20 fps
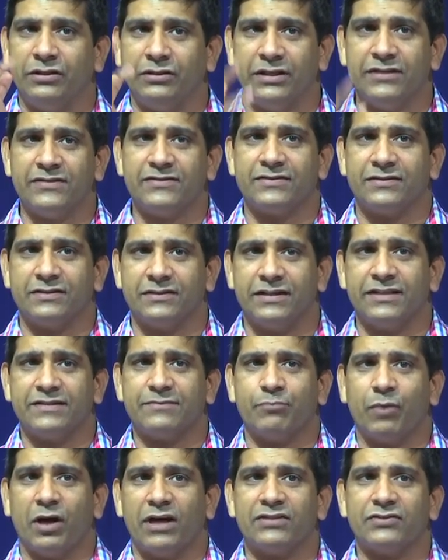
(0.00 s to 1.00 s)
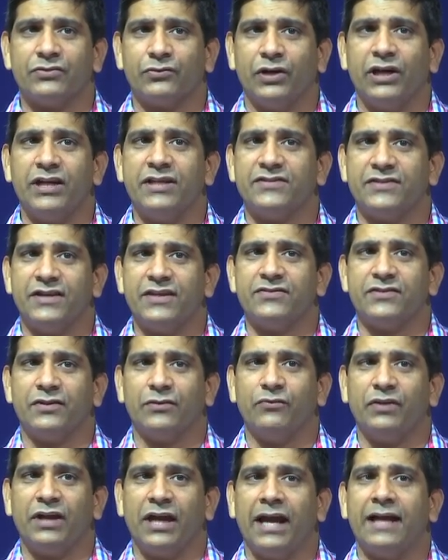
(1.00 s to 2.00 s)
This past rainy
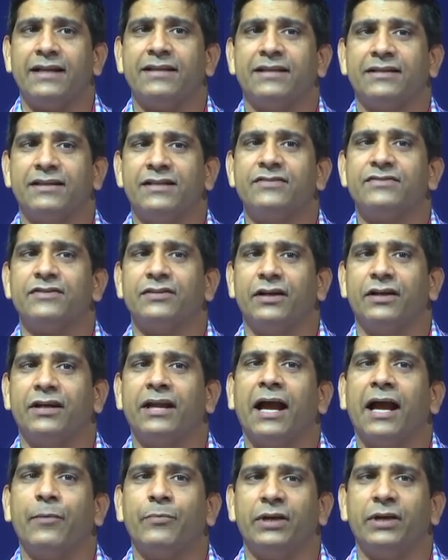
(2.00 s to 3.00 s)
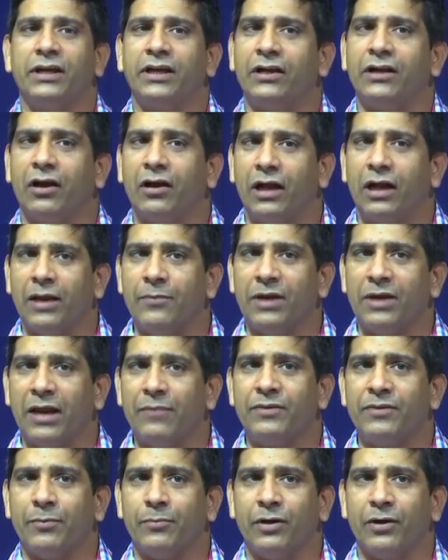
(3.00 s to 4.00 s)
season, we had that incident happening in
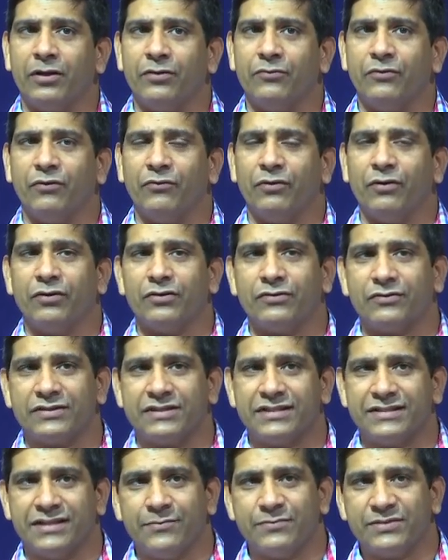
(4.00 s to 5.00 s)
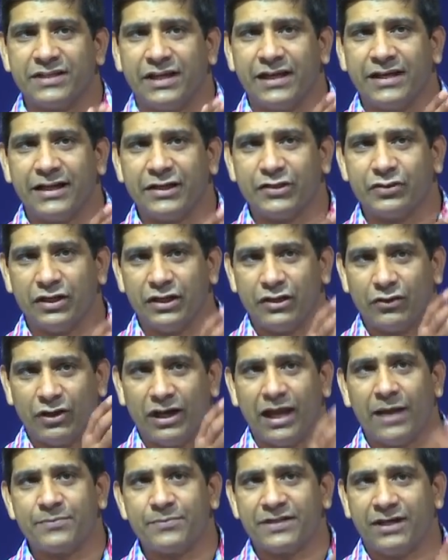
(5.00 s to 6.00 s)
Ahmedabad, where one of those dump site actually
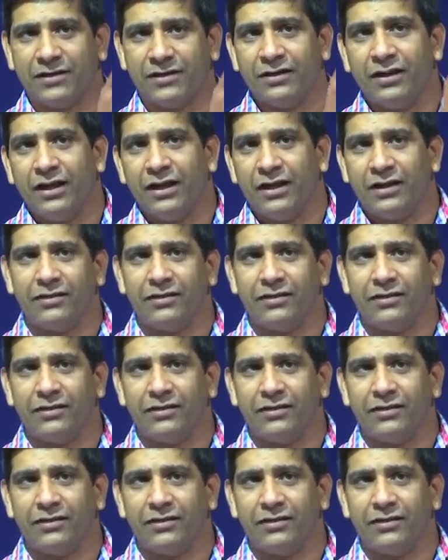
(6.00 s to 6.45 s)
collapsed and